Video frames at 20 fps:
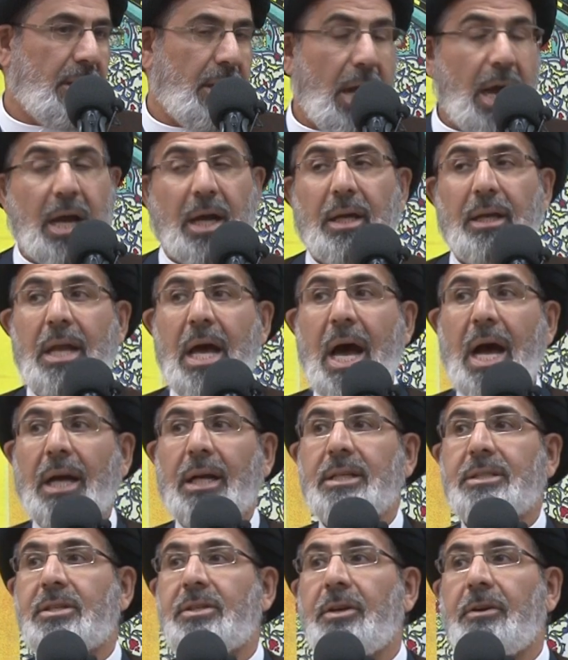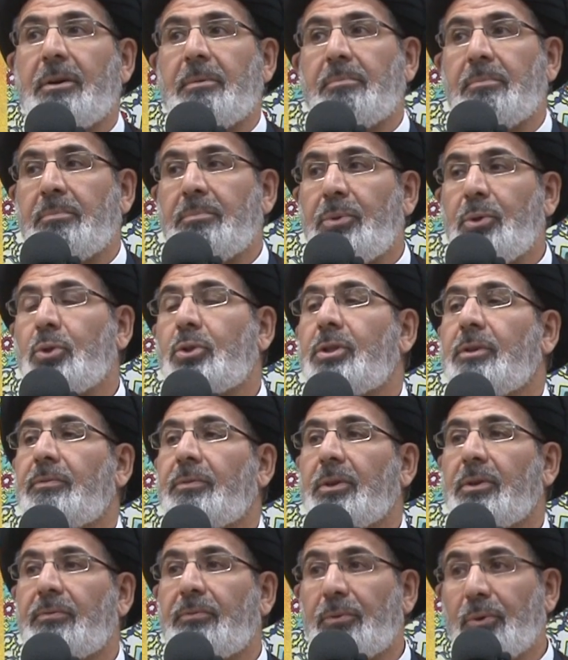Akhlaq is the
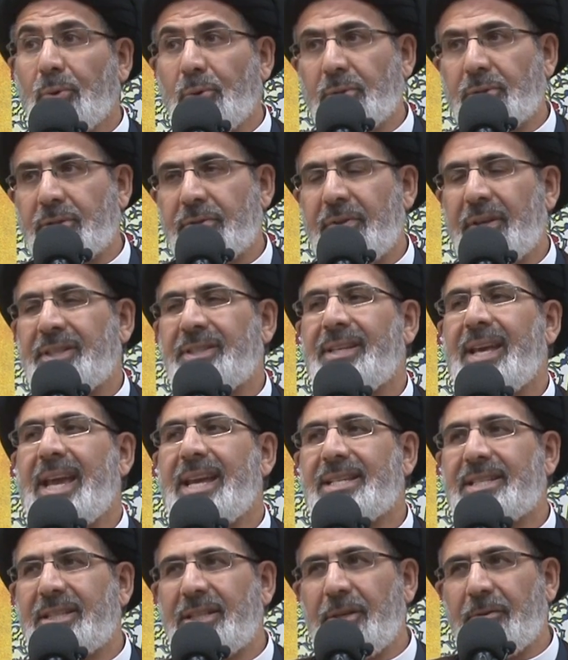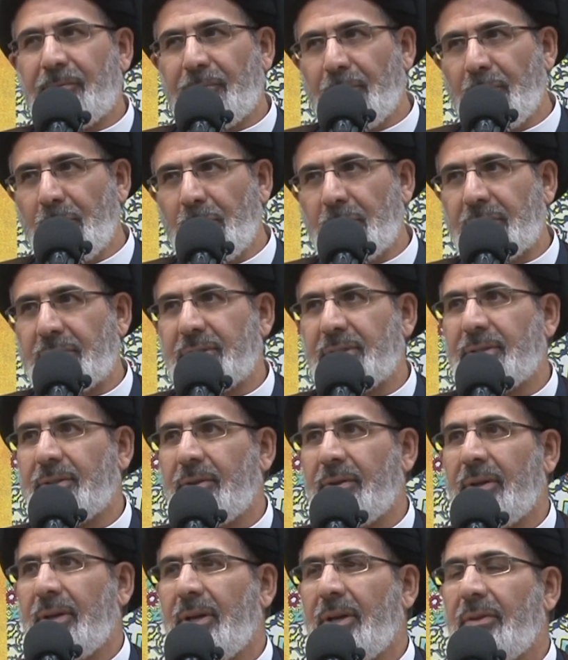beautiful fruits, the tasty fruits,
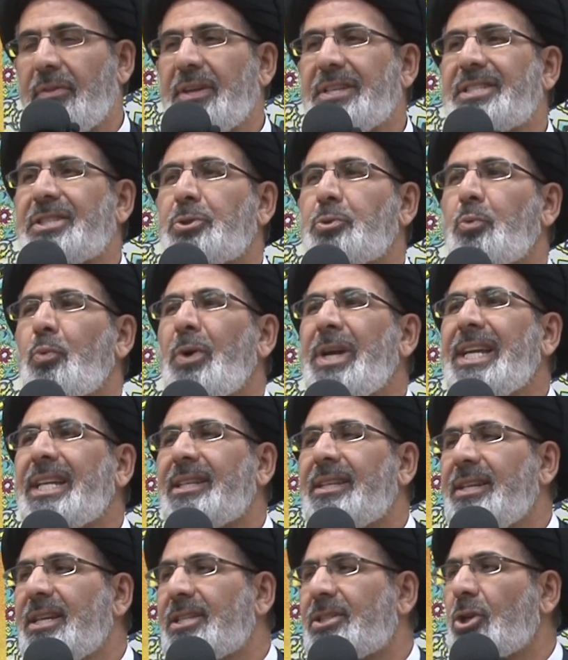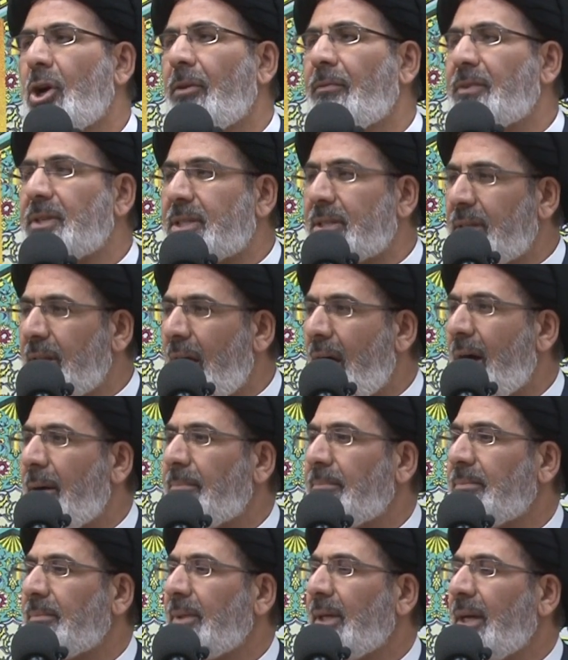the sweetness of
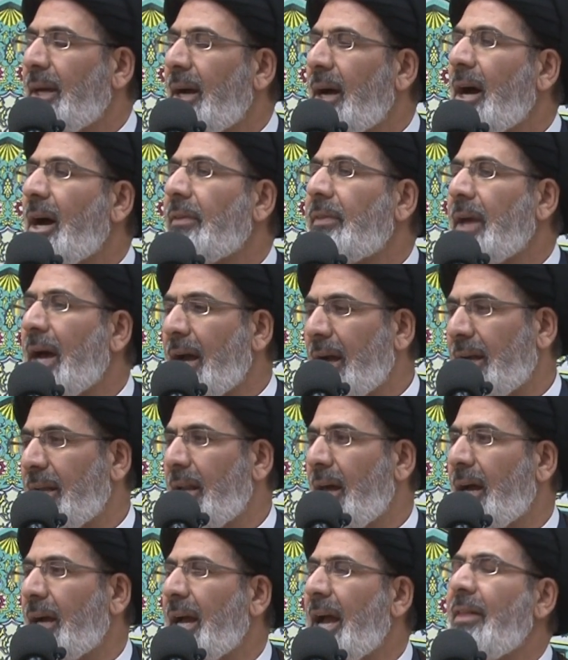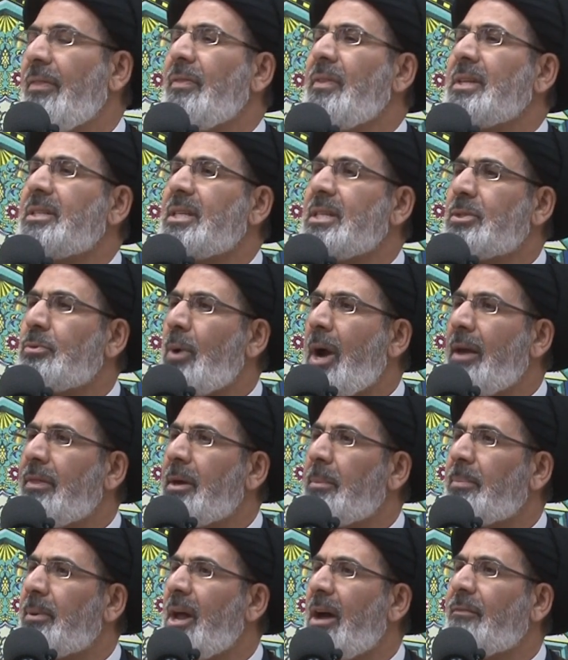Islam are the akhlaq. And this is why
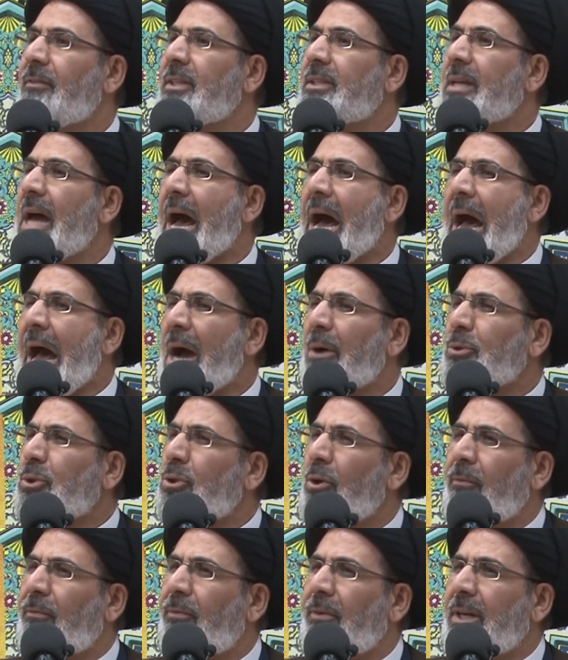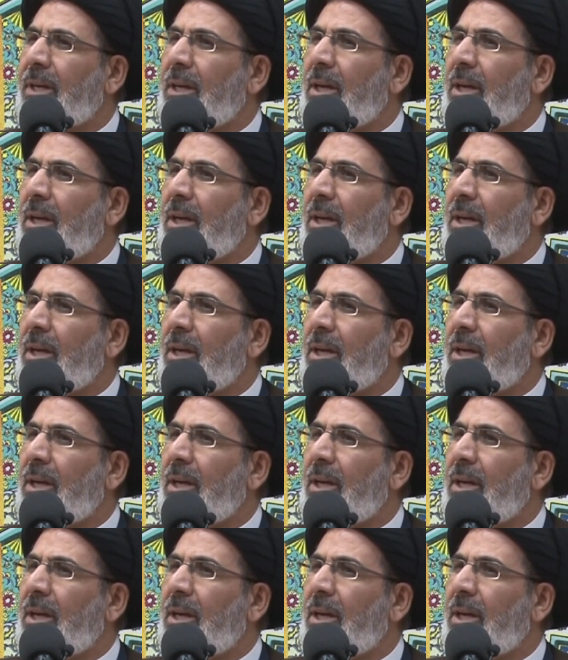the Prophet, out of